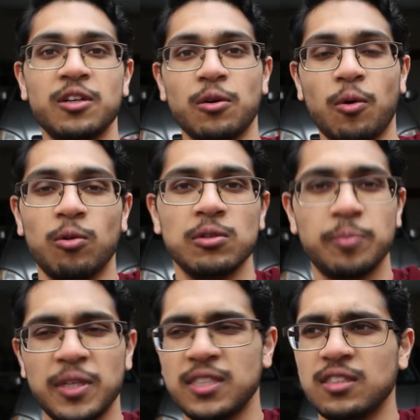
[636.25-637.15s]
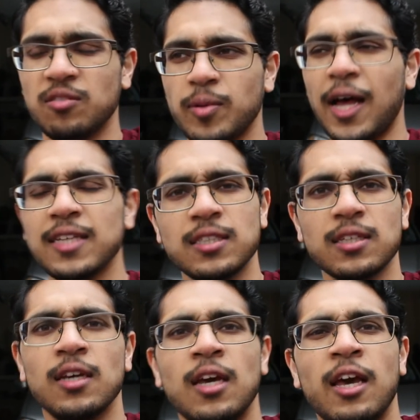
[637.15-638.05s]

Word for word: year old pieces of plastic.